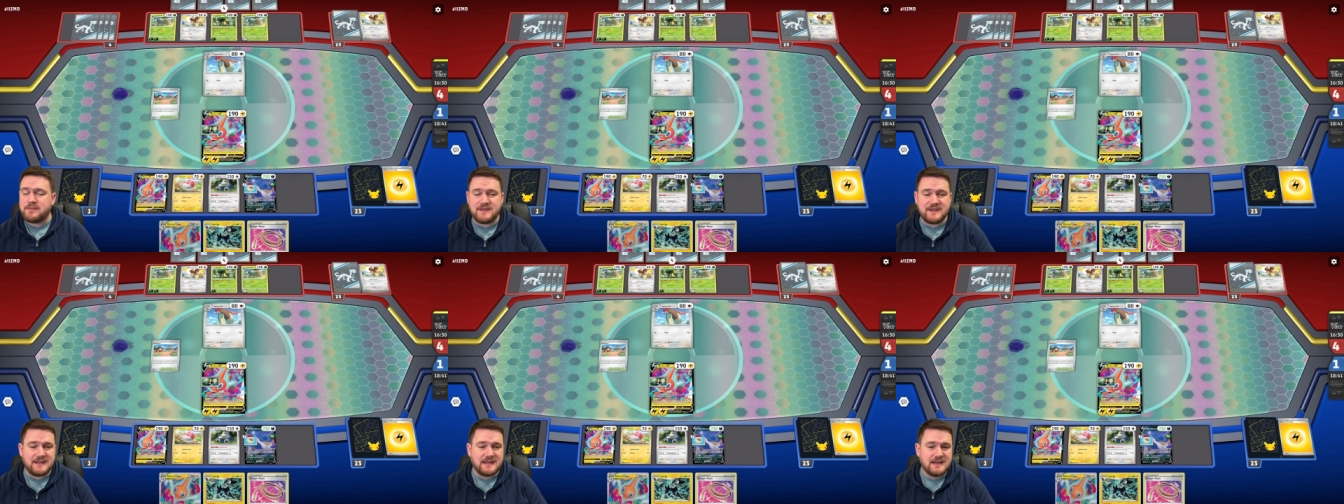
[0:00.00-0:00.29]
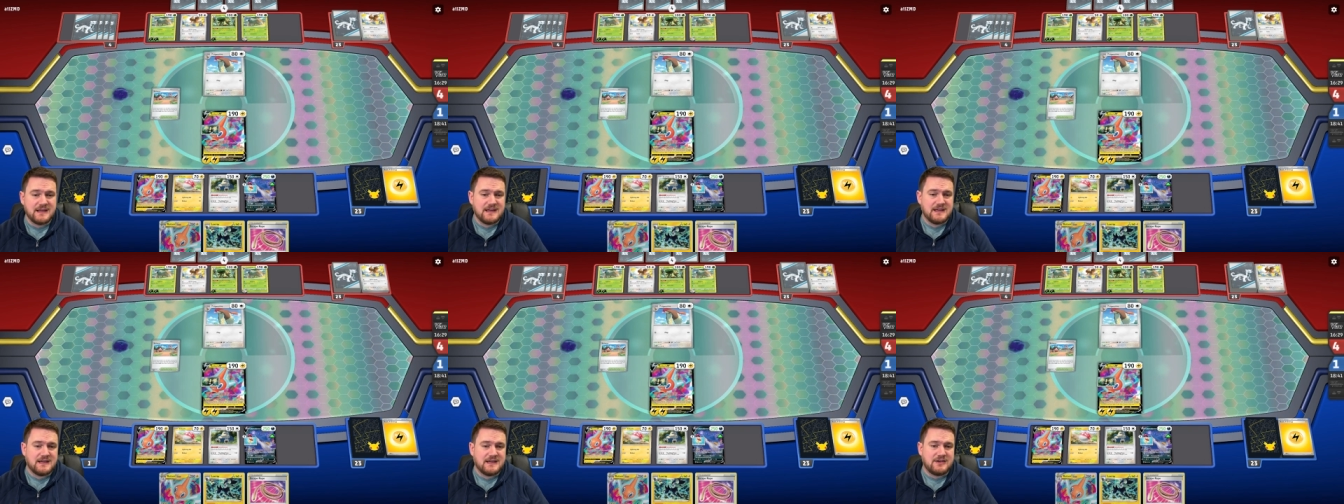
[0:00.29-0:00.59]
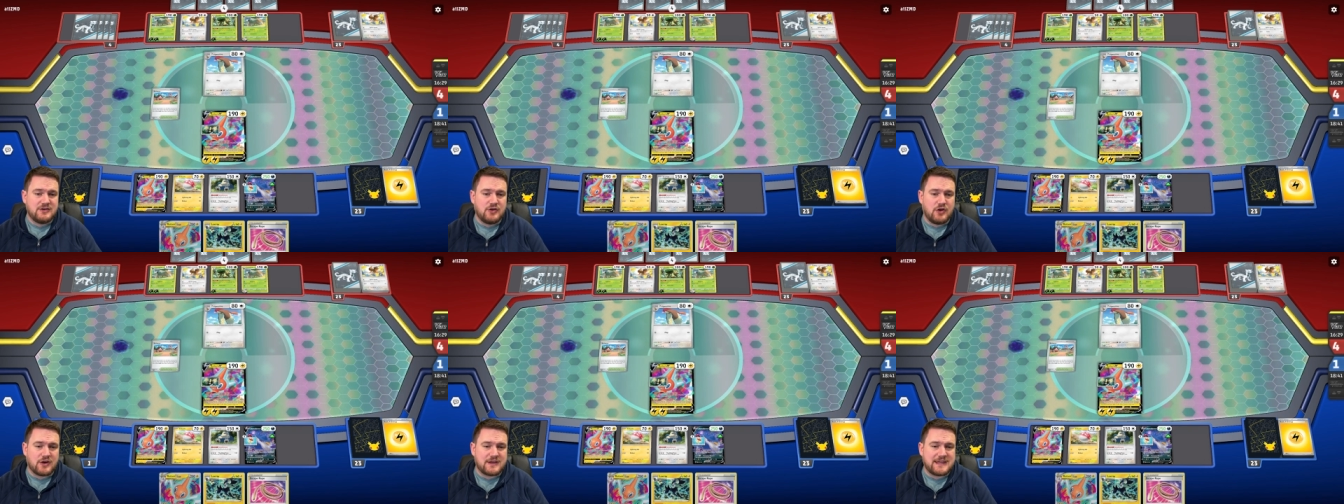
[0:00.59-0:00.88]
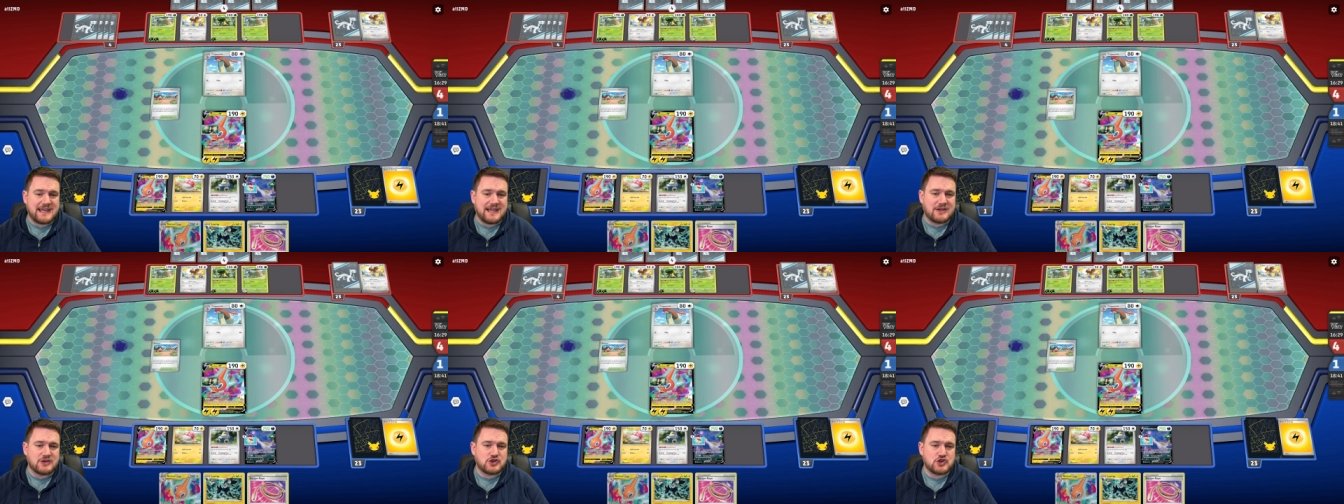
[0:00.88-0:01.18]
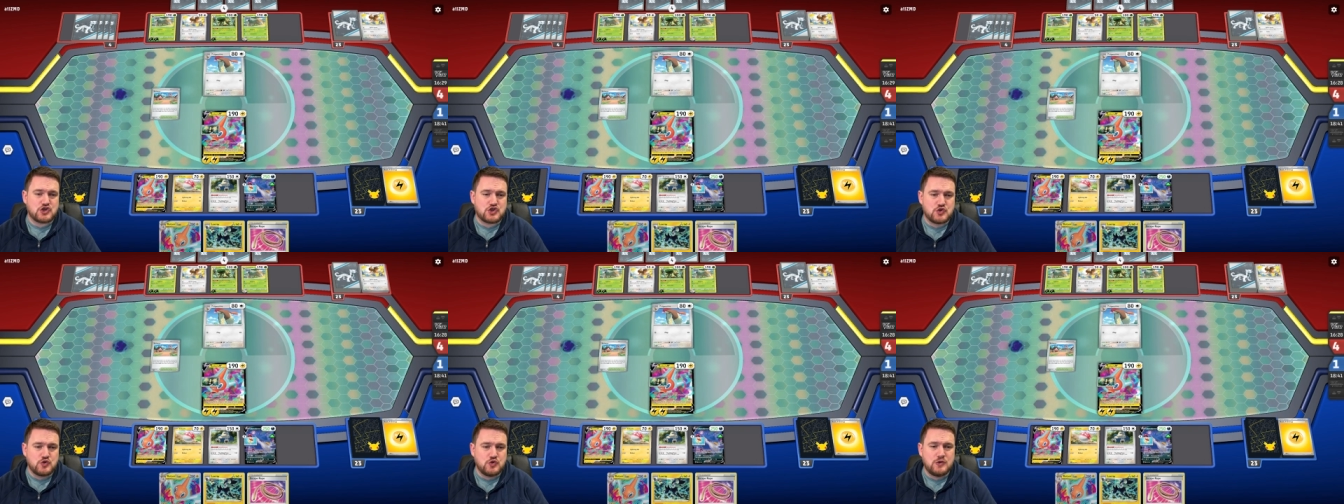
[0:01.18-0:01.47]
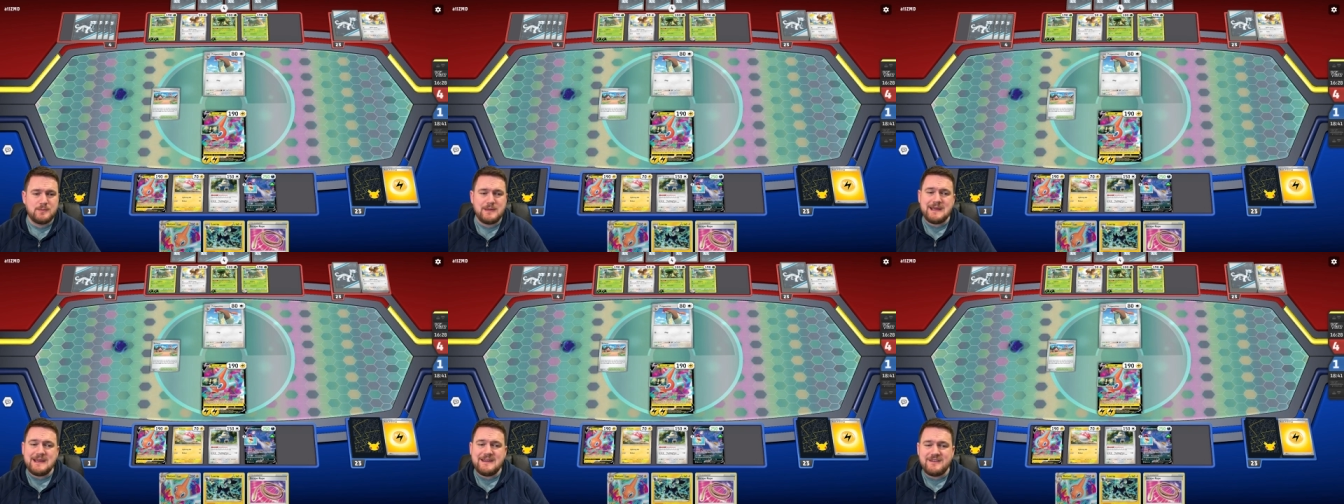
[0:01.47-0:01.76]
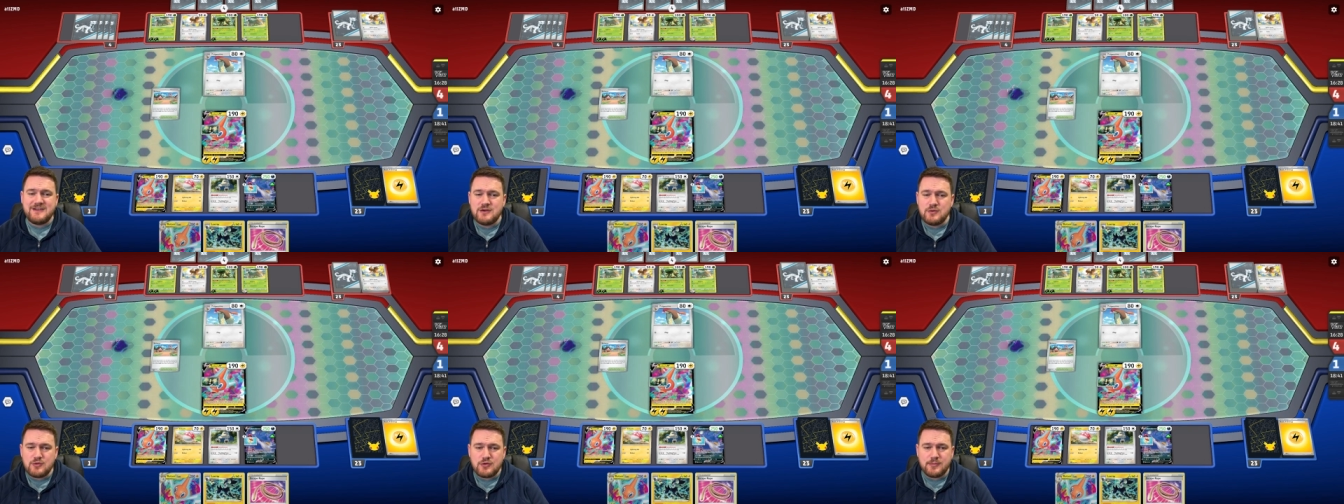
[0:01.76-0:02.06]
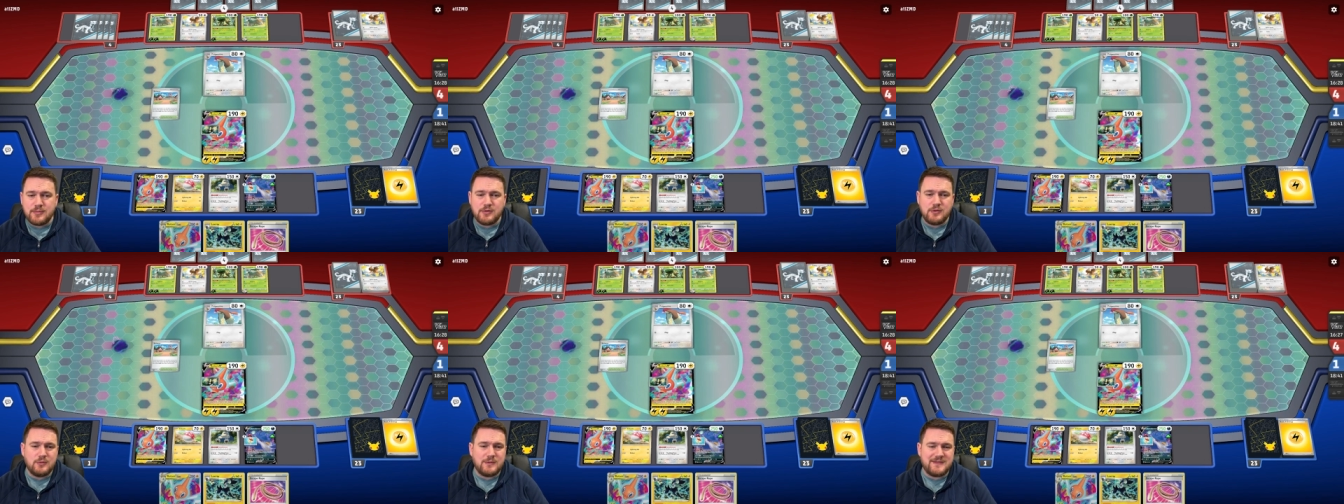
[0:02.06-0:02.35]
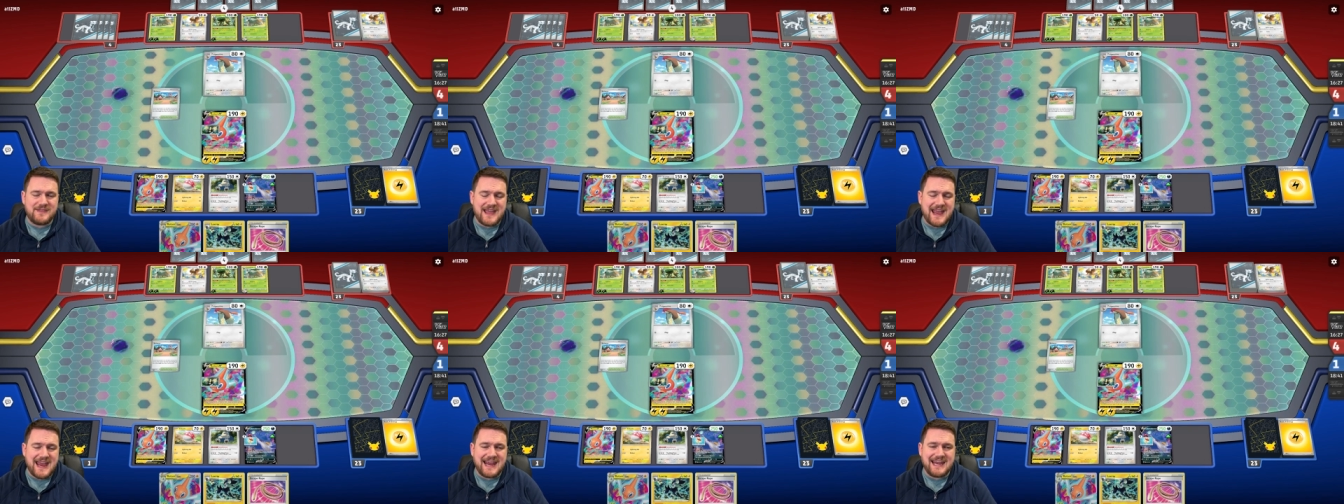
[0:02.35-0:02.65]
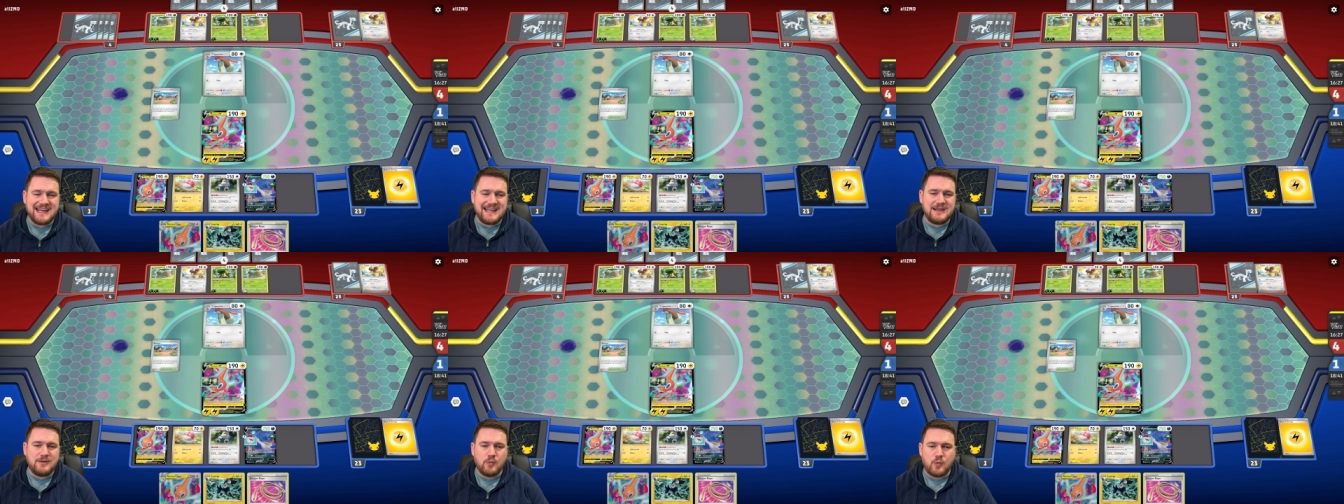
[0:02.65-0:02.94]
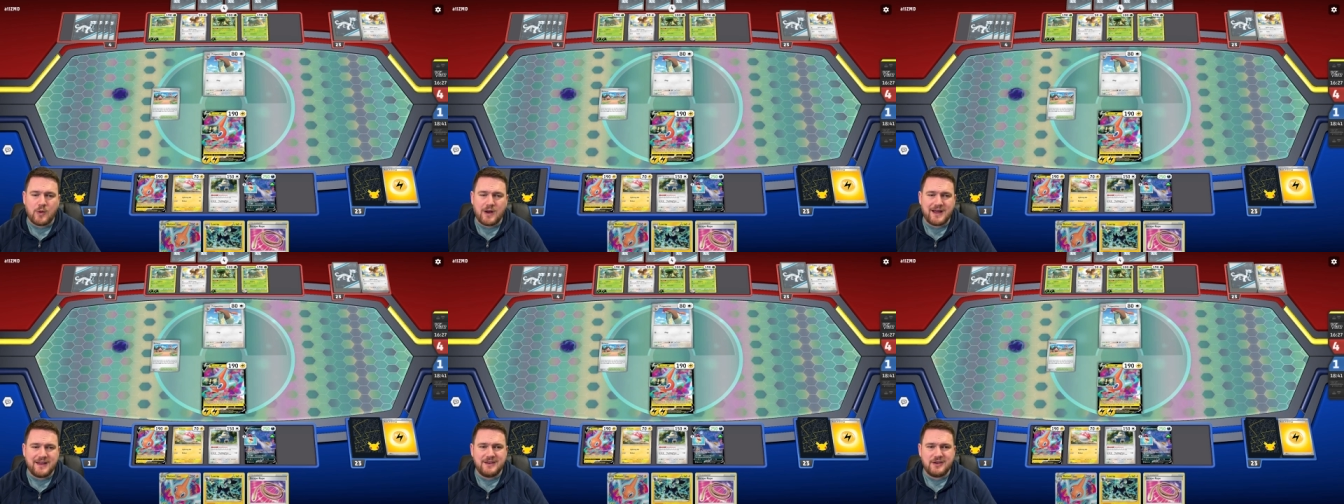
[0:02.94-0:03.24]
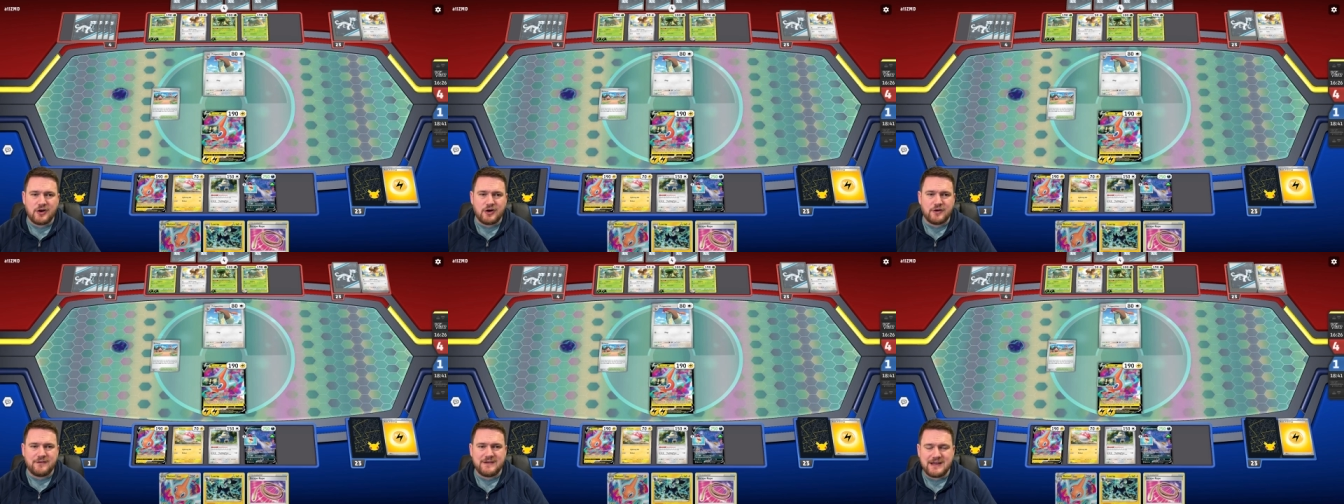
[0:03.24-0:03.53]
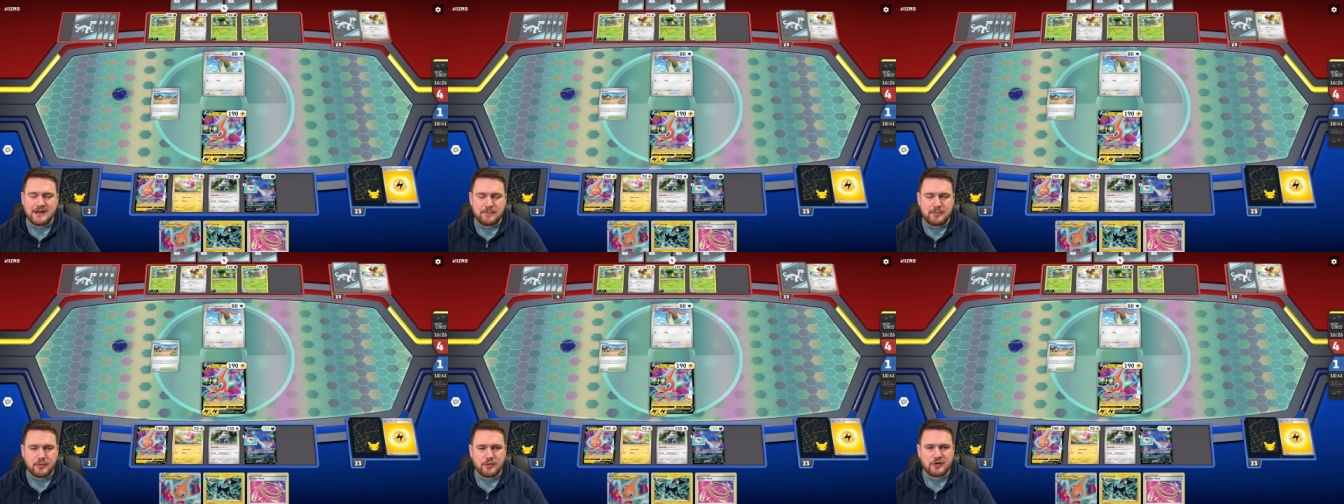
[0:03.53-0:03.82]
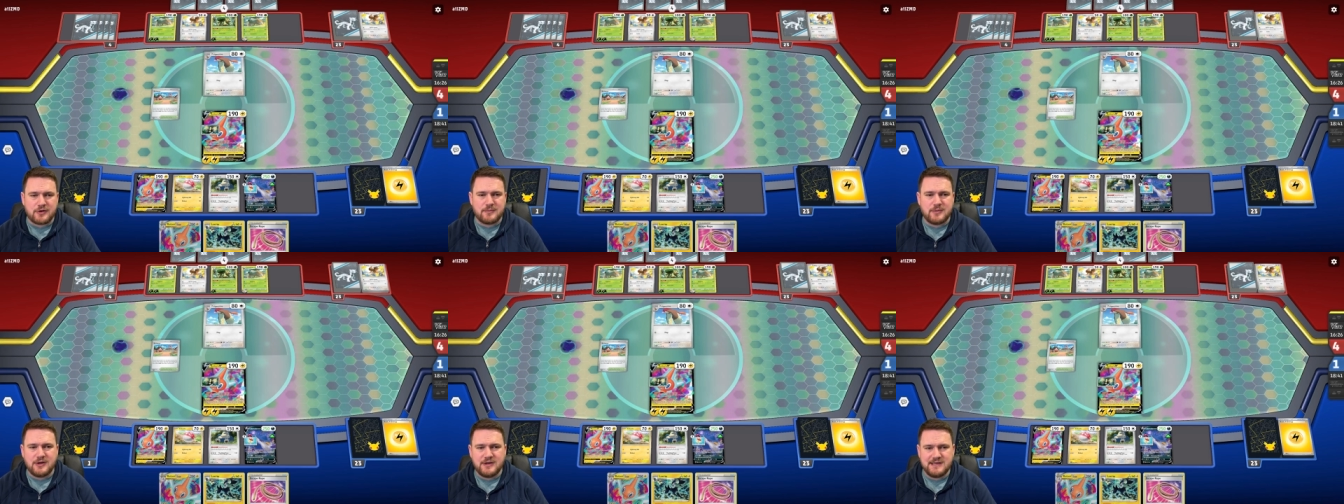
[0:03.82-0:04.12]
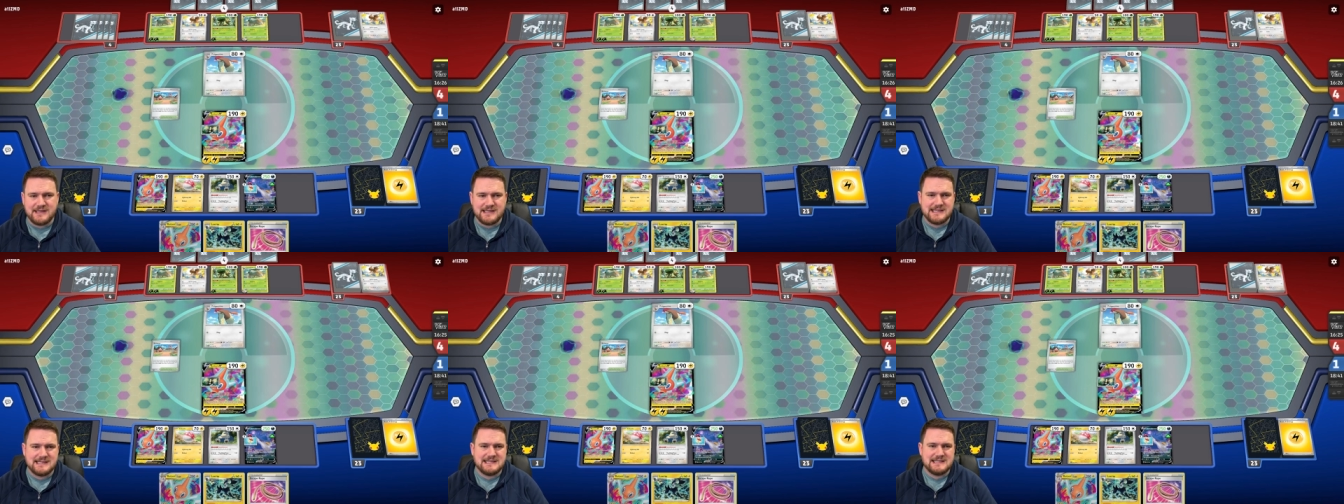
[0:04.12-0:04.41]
The knockout should be doable with any one of our Pokemon.